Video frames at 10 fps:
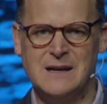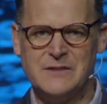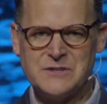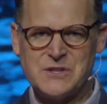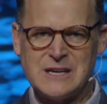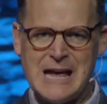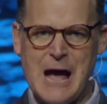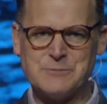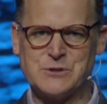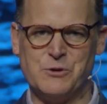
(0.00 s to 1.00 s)
This is the
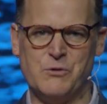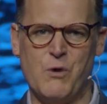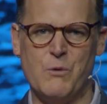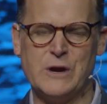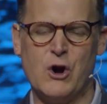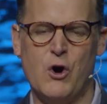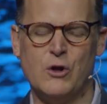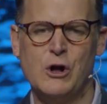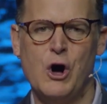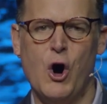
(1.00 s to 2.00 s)
capstone of what we
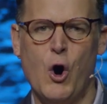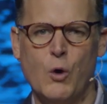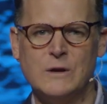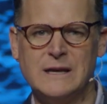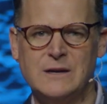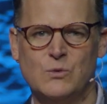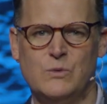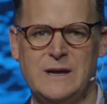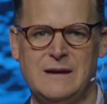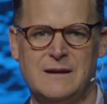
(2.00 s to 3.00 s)
call Holy
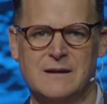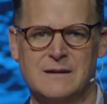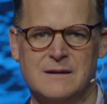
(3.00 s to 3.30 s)
Week.